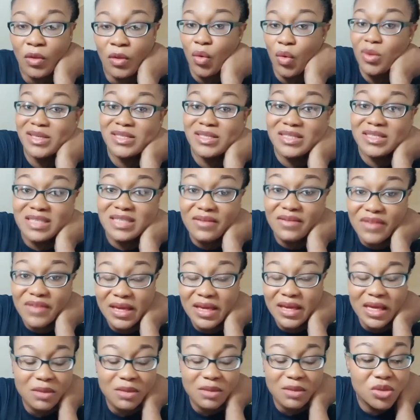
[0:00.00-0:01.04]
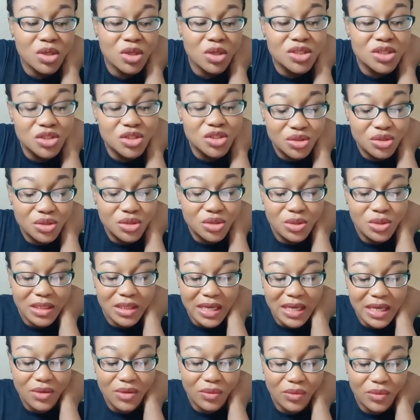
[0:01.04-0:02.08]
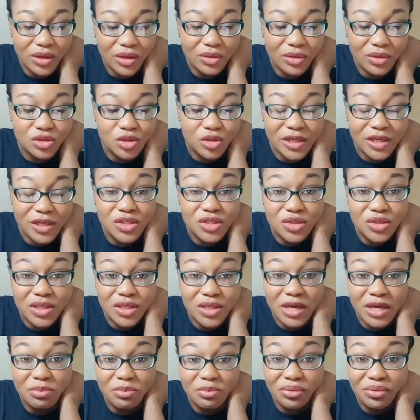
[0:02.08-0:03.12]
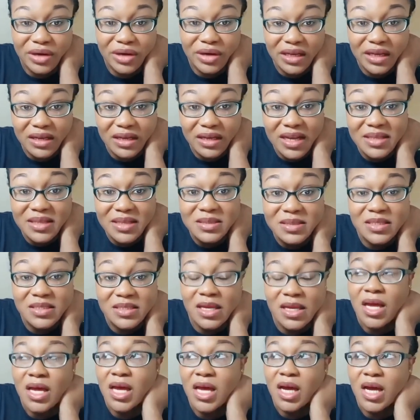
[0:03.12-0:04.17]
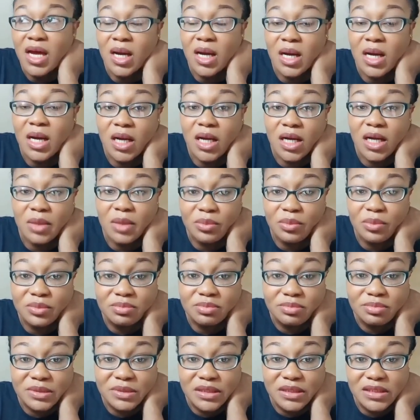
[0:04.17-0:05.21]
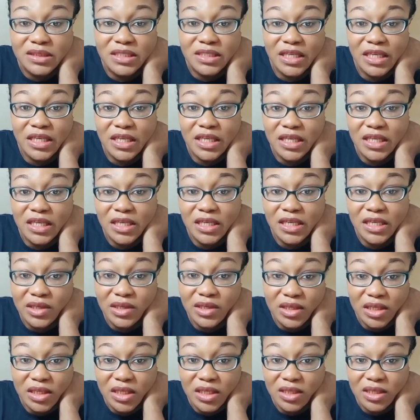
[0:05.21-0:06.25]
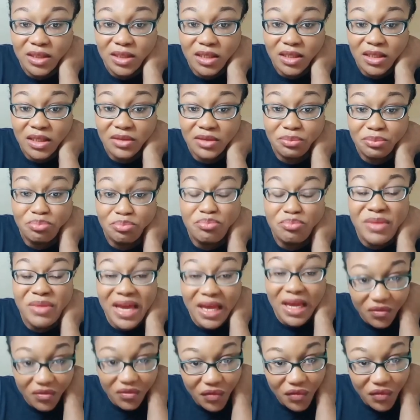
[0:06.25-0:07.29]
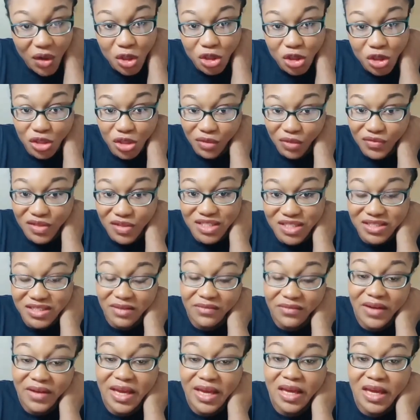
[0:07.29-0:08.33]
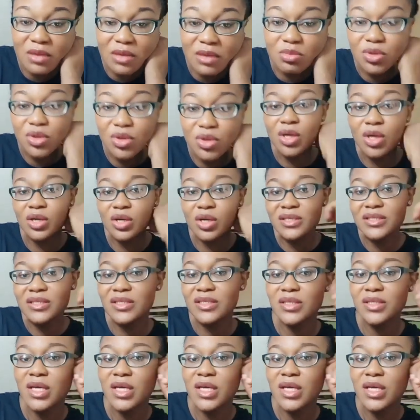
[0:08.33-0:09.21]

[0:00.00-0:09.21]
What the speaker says: what the cervical mucus should look like when you're trying to get pregnant. The main function of the cervical mucus,